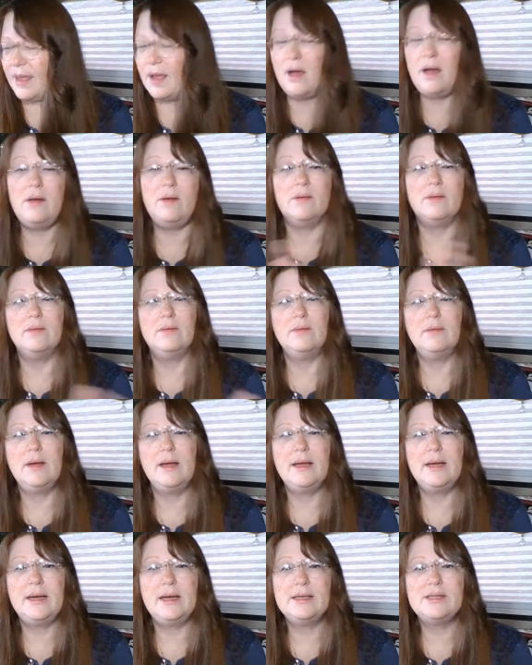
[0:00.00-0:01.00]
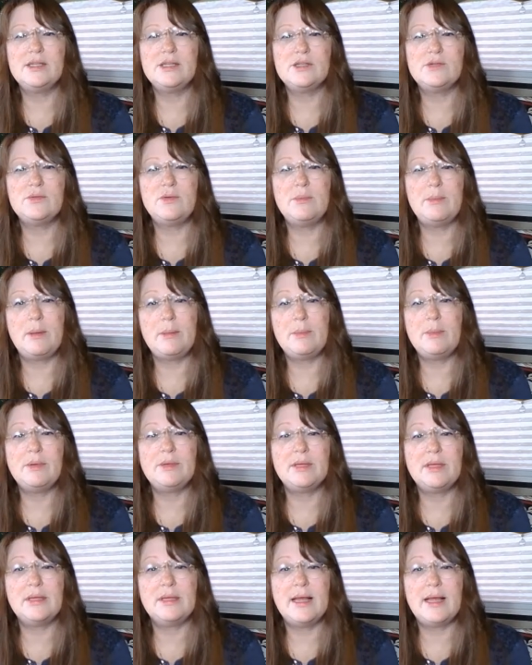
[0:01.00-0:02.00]
Oh, and I just
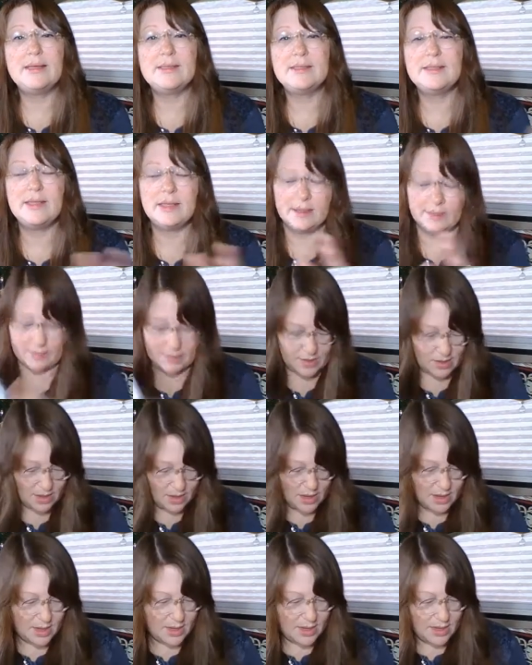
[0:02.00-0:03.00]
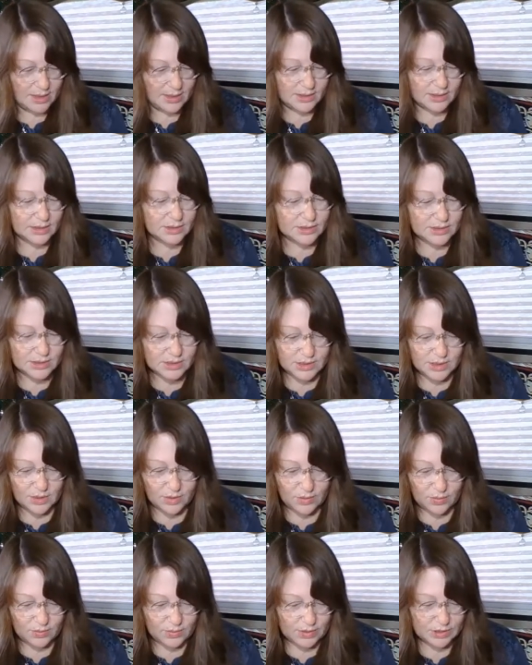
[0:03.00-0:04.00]
remembered the last thing.
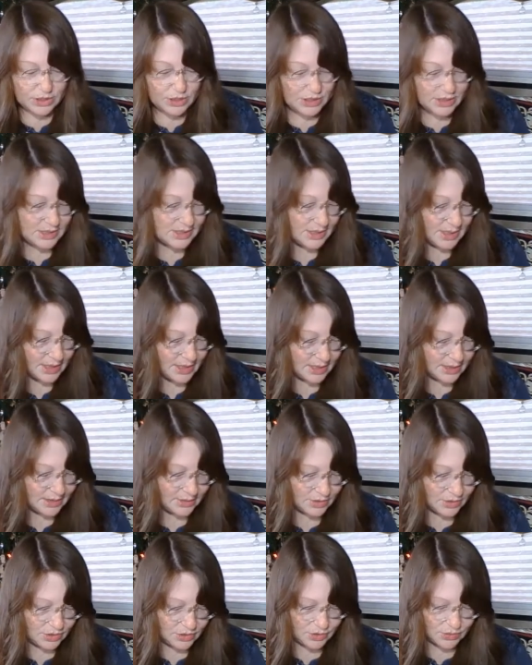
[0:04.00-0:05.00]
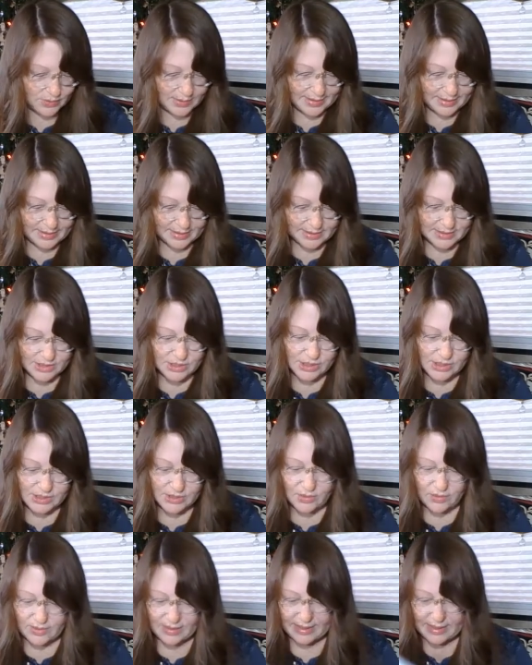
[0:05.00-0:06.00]
So she's going to join us. She's
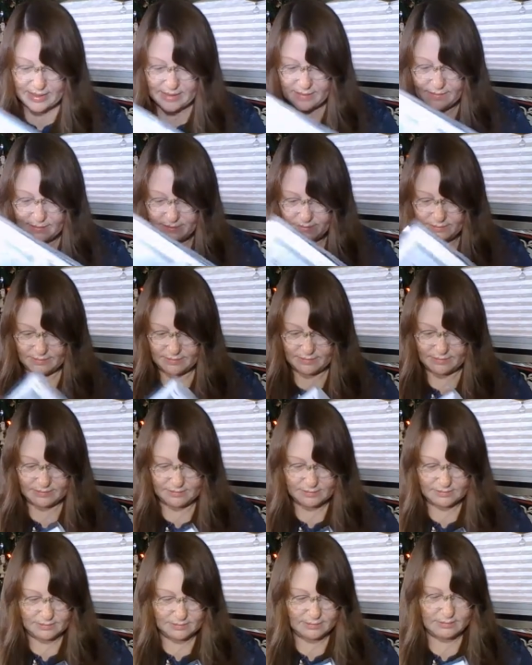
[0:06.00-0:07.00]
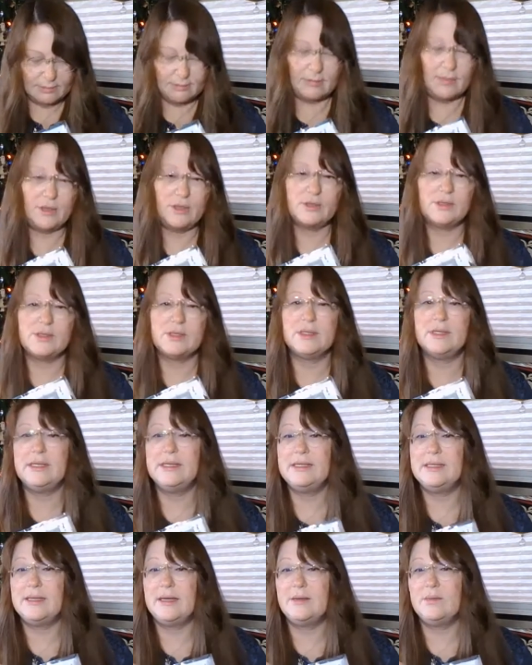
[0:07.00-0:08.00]
already mostly
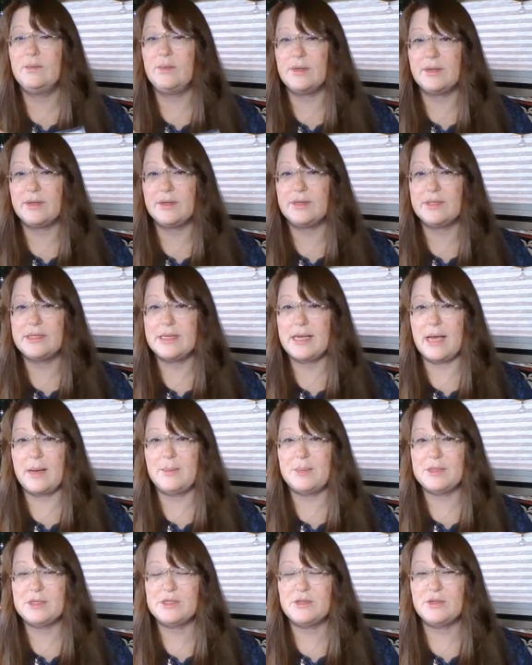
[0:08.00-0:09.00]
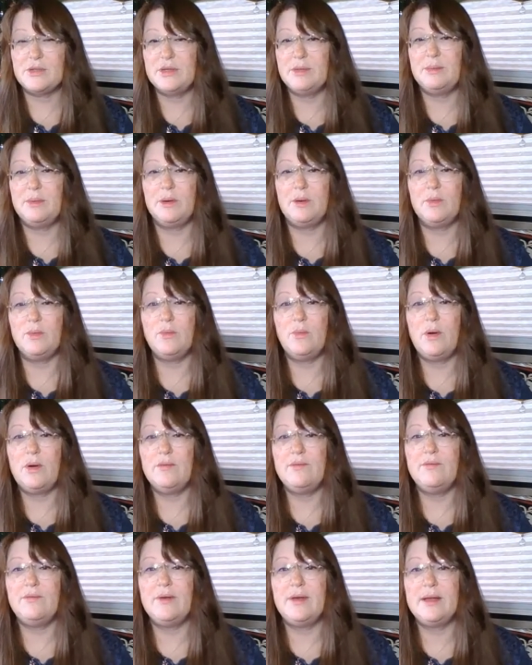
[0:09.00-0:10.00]
done with her tapestry, but what
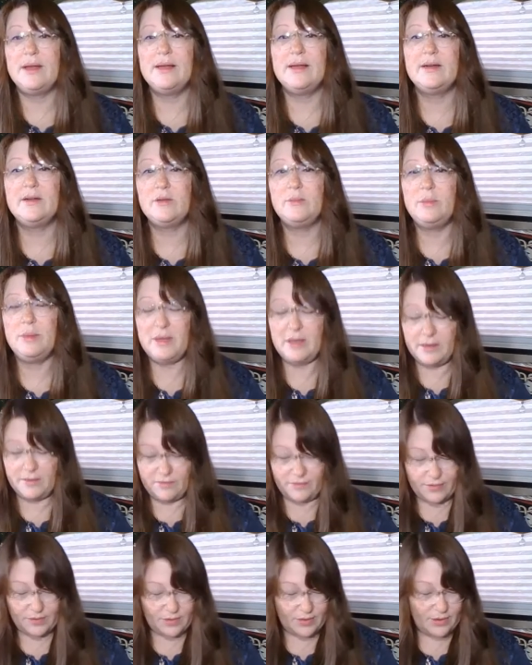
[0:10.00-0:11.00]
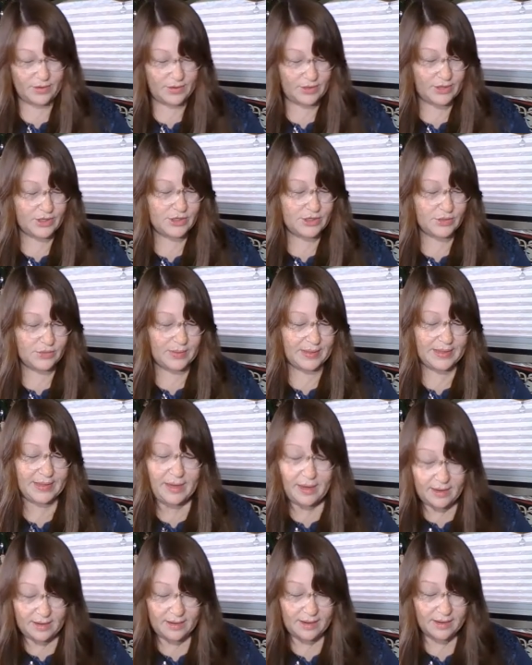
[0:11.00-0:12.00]
fun it'll be for her to join
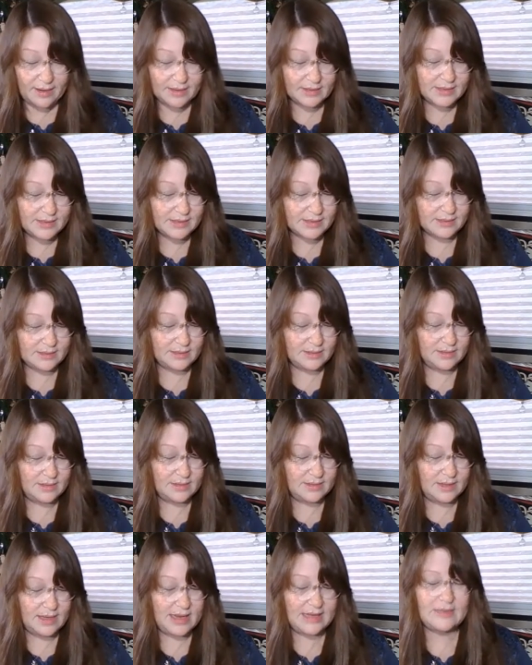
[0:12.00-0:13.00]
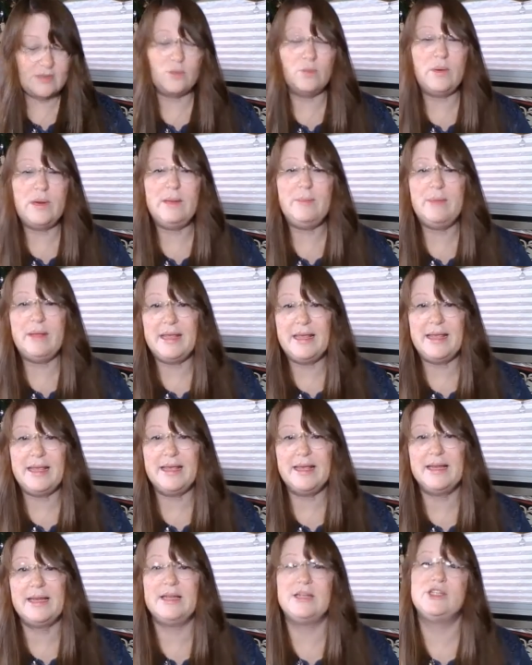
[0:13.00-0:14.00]
us as we
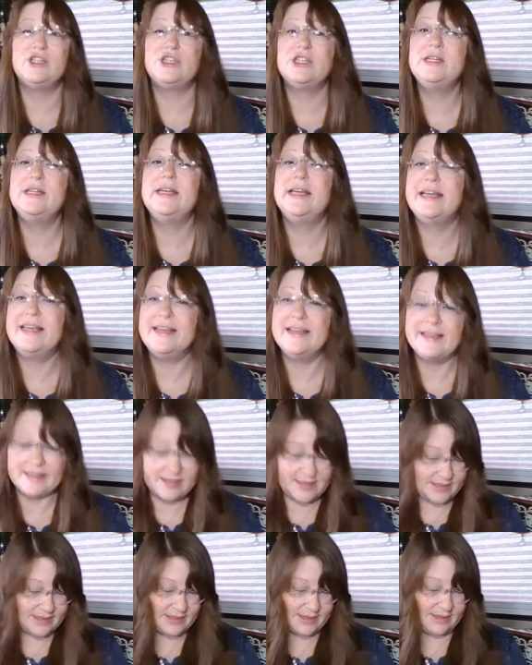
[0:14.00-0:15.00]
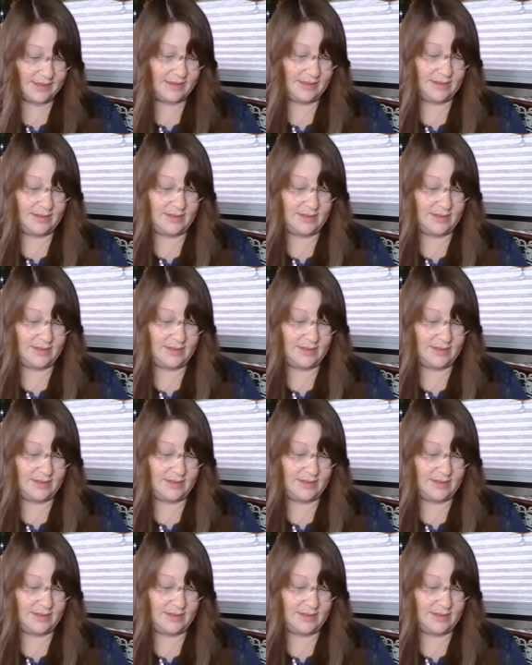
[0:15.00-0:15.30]
begin and she ends.